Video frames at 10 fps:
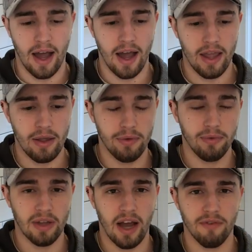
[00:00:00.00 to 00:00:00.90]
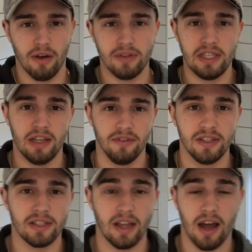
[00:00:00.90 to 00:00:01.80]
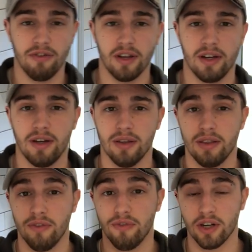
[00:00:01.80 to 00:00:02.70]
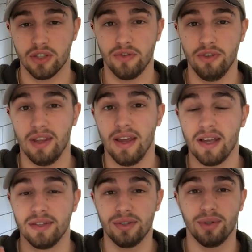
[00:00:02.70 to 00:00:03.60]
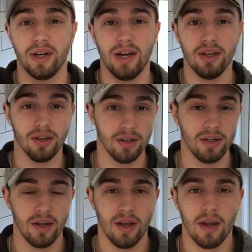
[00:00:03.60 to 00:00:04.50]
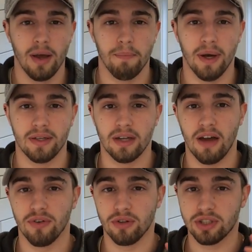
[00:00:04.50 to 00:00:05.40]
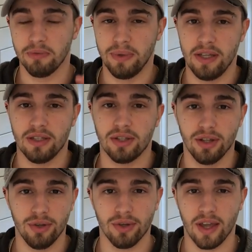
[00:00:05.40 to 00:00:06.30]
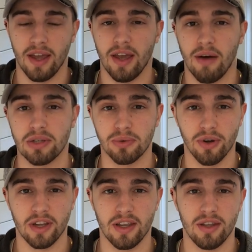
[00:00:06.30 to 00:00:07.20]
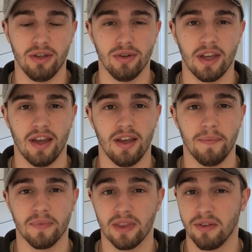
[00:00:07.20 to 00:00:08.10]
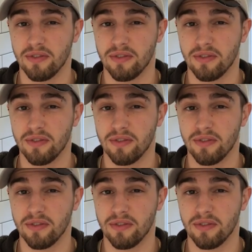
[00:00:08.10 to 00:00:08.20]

I, I've obviously lived in South Africa. The fast food there is really good, but I've also been to the UK. I was working in the UK.